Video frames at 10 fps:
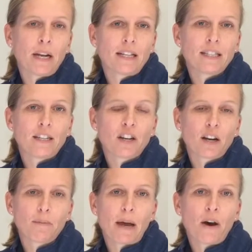minutes and
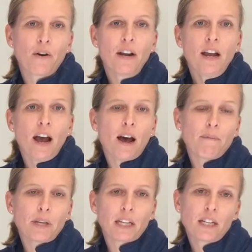talk about
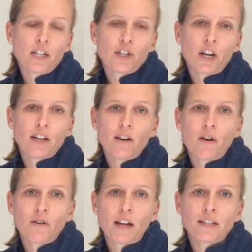the condition
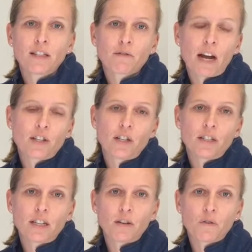known as
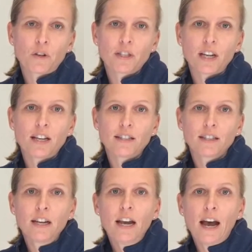scratches in
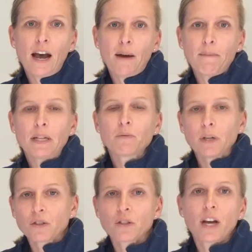horses. It's
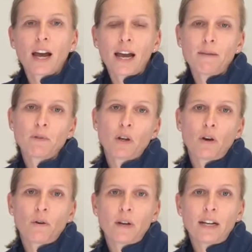winter time,
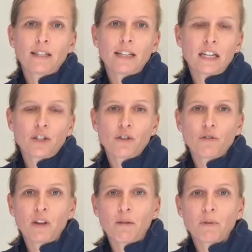so it is an
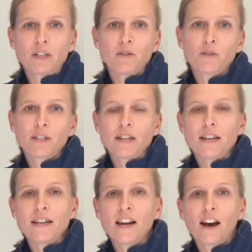issue that we do
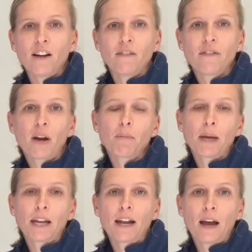see a fair
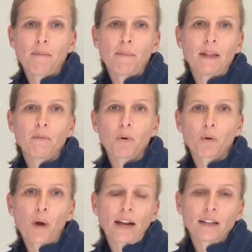bit in the
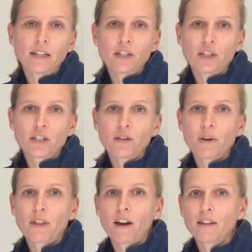more wet conditions, so
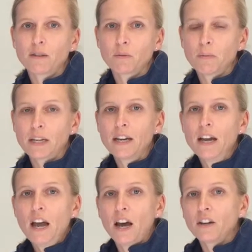I thought this would be
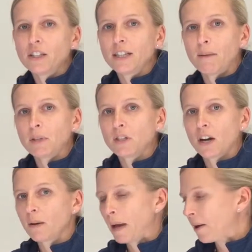a good time to
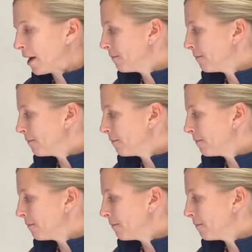talk about